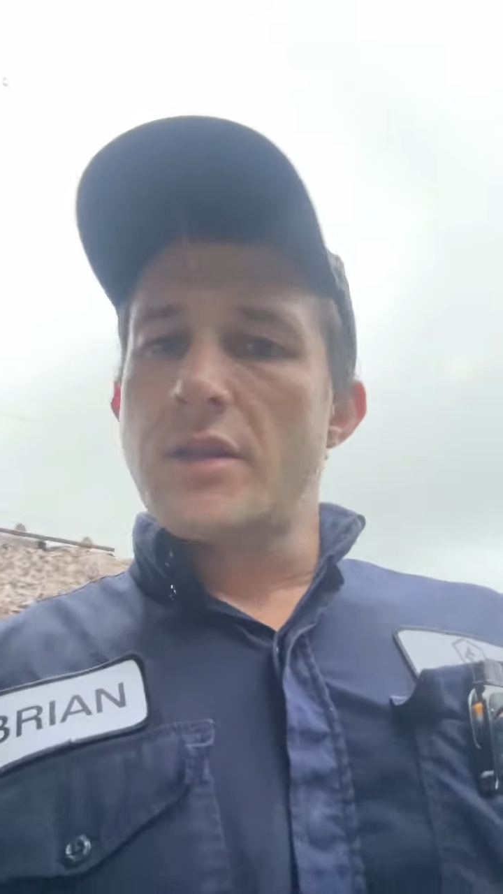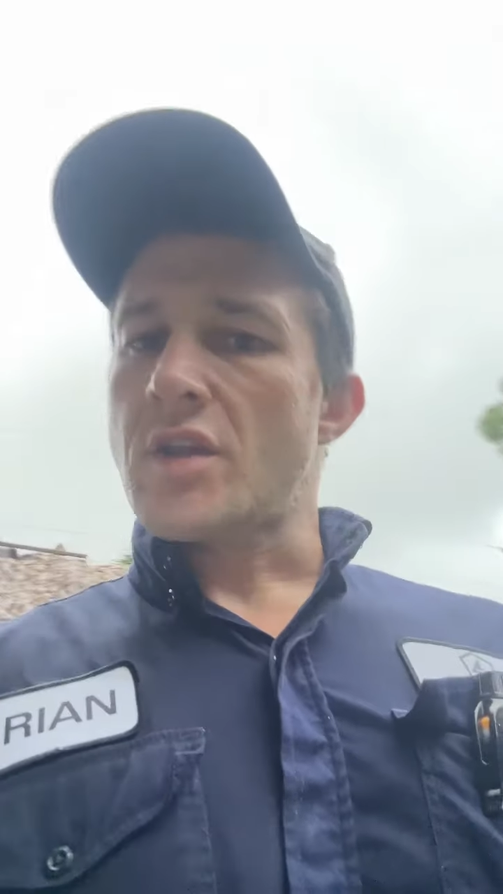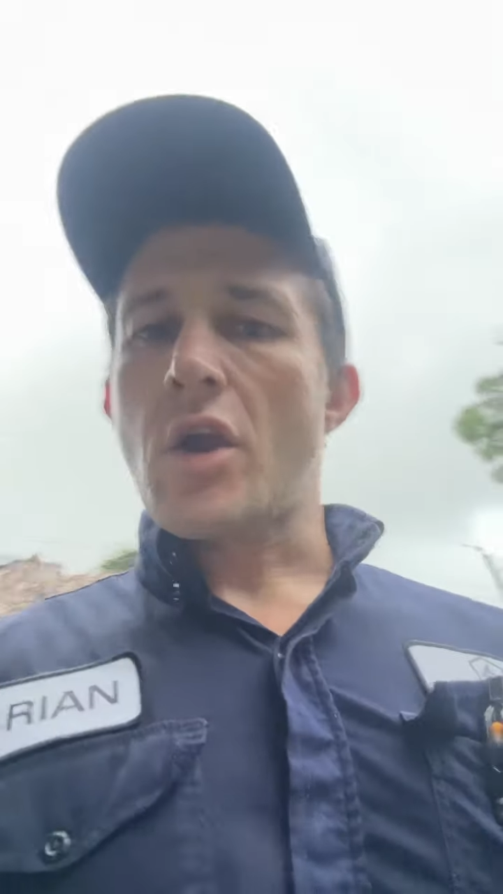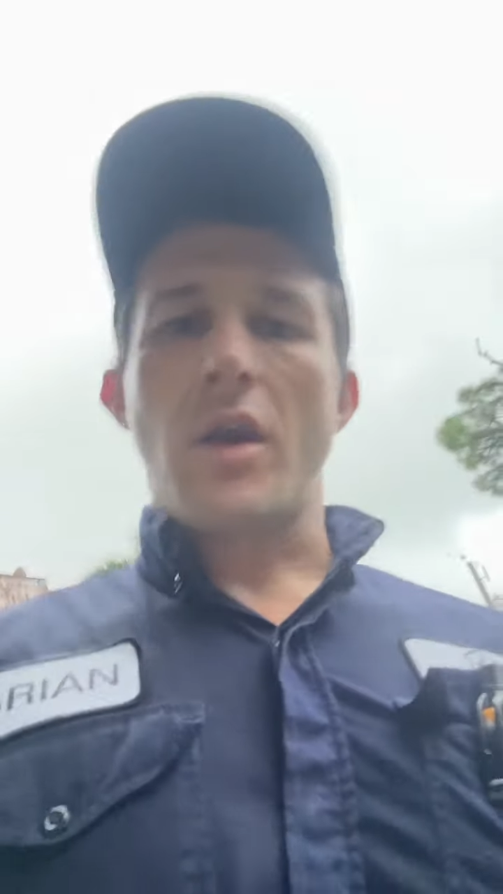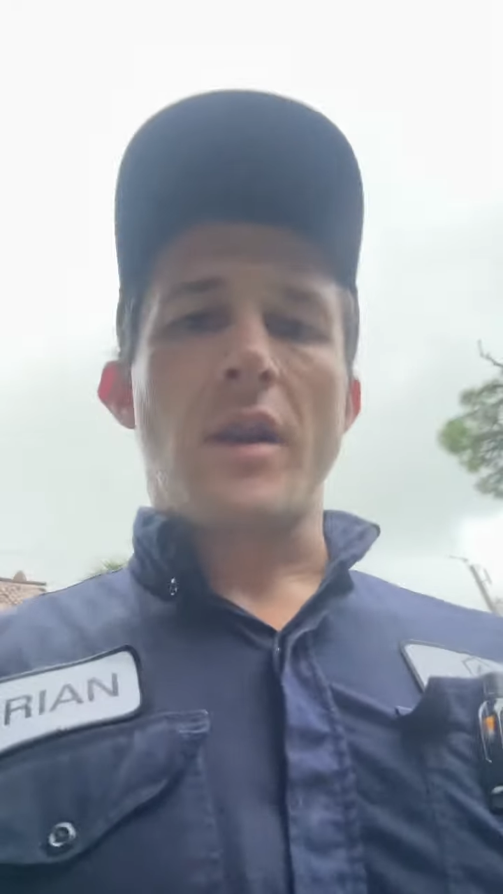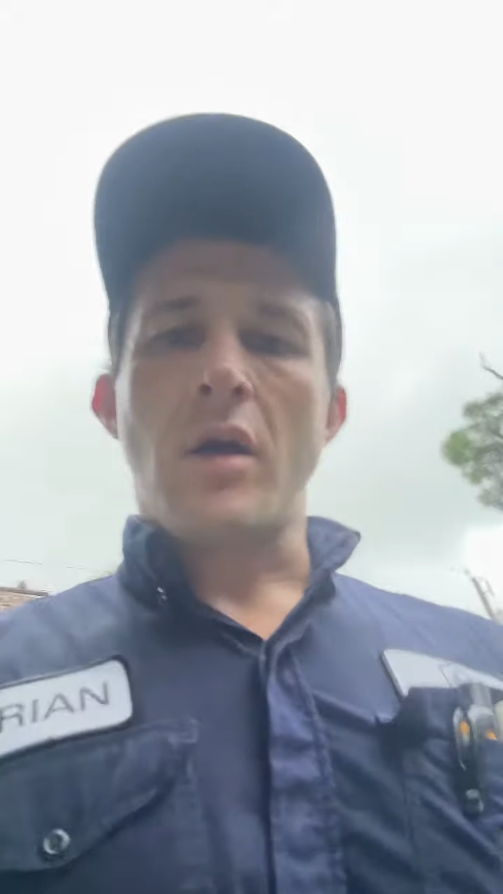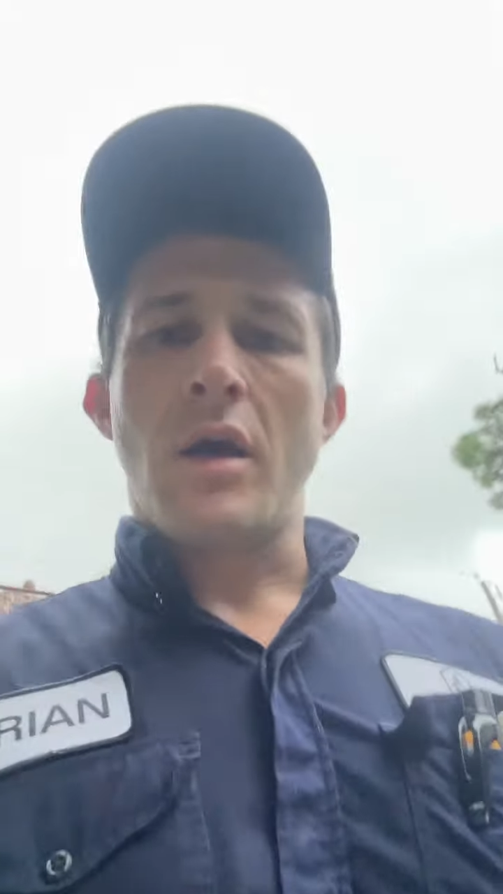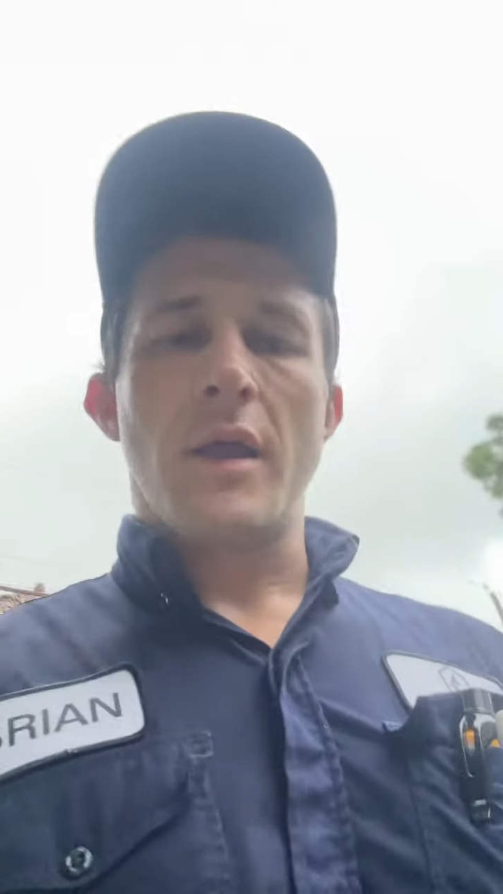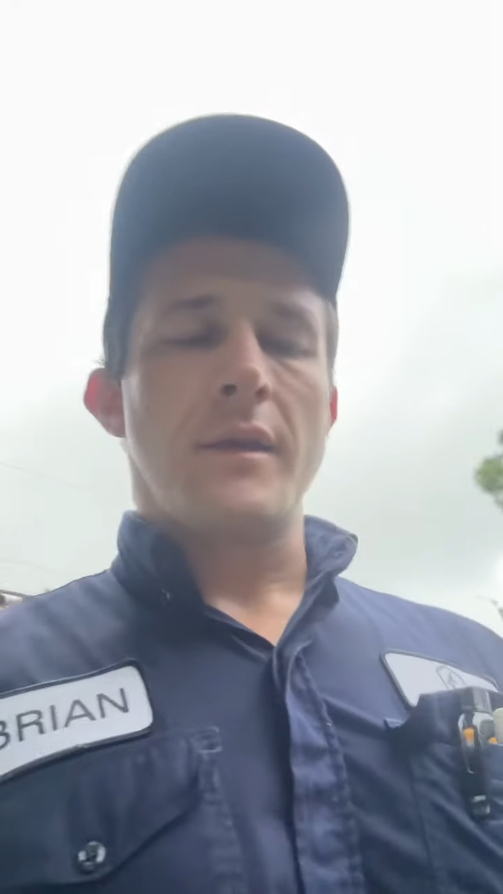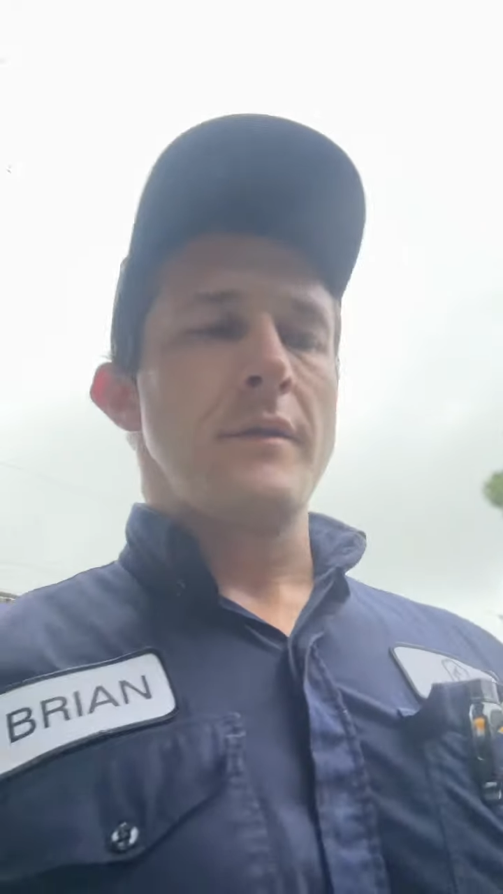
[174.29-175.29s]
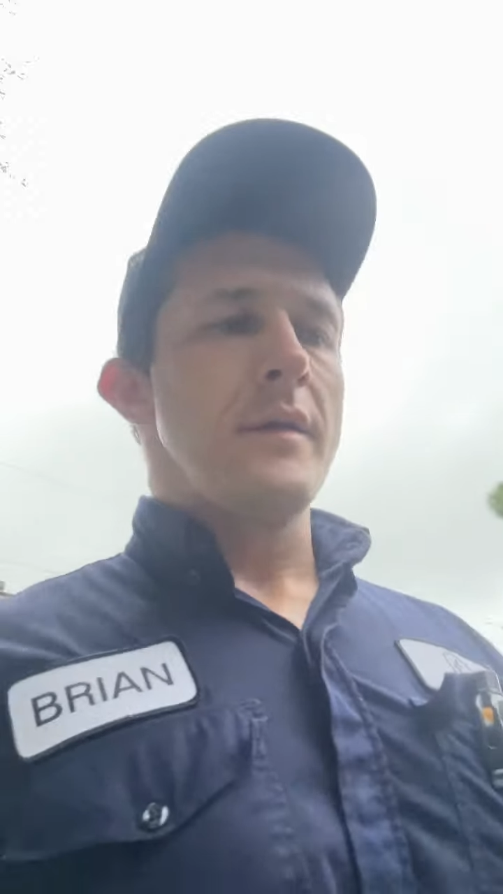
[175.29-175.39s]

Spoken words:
turn it on,